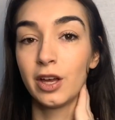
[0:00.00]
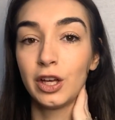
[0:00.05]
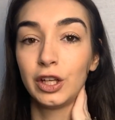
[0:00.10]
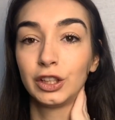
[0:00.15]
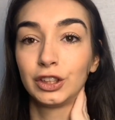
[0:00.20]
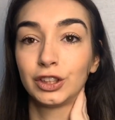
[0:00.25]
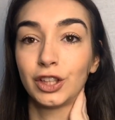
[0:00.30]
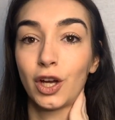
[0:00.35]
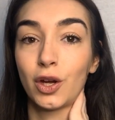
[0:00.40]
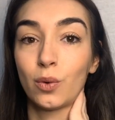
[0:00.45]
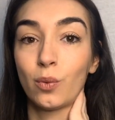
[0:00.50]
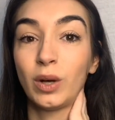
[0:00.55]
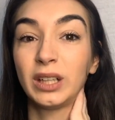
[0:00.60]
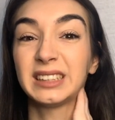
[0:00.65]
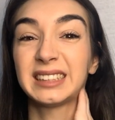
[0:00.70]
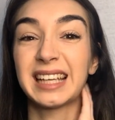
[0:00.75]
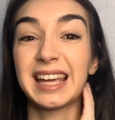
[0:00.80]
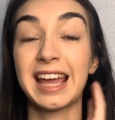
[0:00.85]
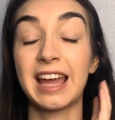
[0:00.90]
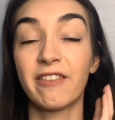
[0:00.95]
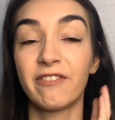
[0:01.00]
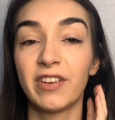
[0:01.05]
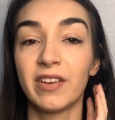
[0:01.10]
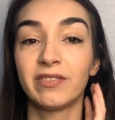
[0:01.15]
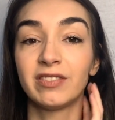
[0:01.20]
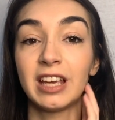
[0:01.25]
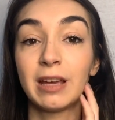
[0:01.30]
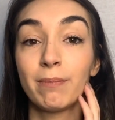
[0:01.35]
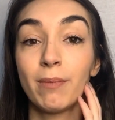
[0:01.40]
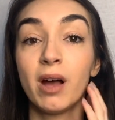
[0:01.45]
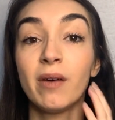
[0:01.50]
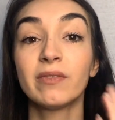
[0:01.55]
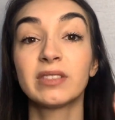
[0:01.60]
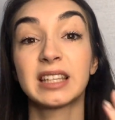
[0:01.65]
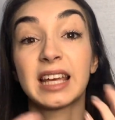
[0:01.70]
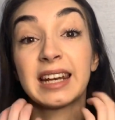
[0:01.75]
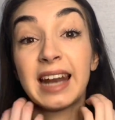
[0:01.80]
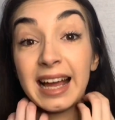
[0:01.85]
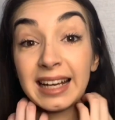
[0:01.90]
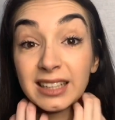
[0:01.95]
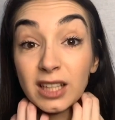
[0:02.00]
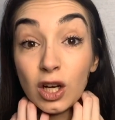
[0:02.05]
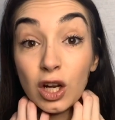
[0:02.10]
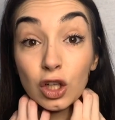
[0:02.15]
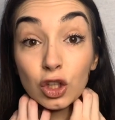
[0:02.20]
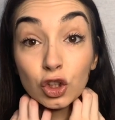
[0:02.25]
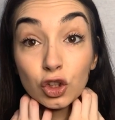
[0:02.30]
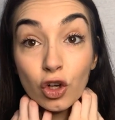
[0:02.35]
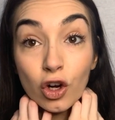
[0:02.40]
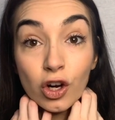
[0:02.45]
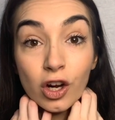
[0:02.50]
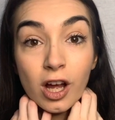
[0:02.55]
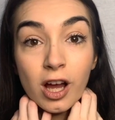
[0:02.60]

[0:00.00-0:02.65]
So once they hit 15 months, their necks will look stronger.